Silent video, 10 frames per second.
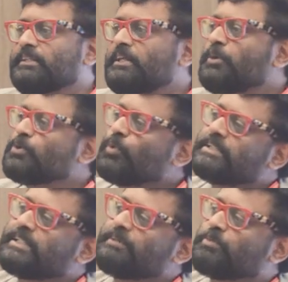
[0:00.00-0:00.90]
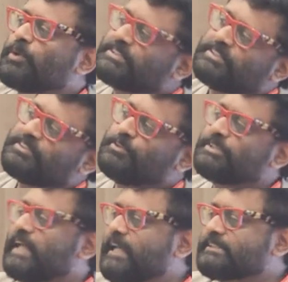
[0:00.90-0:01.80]
There are rules and process of
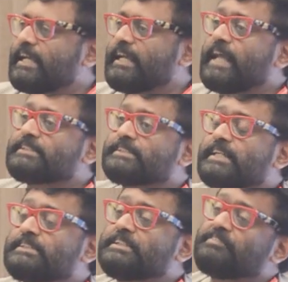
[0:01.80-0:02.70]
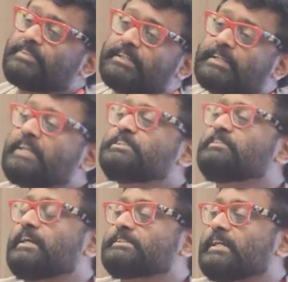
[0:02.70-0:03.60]
using hashtag. Hashtags are different
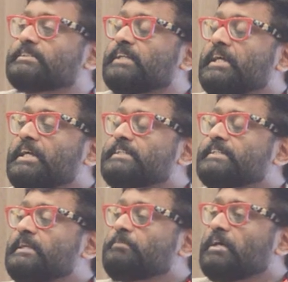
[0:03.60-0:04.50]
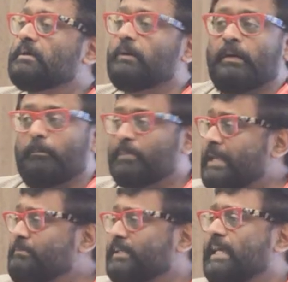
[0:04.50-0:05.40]
kinds of hashtags. It can be a
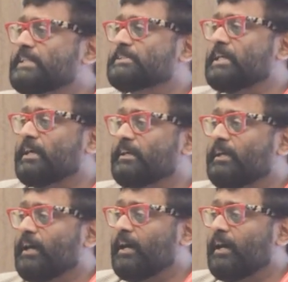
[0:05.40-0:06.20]
primary hashtag.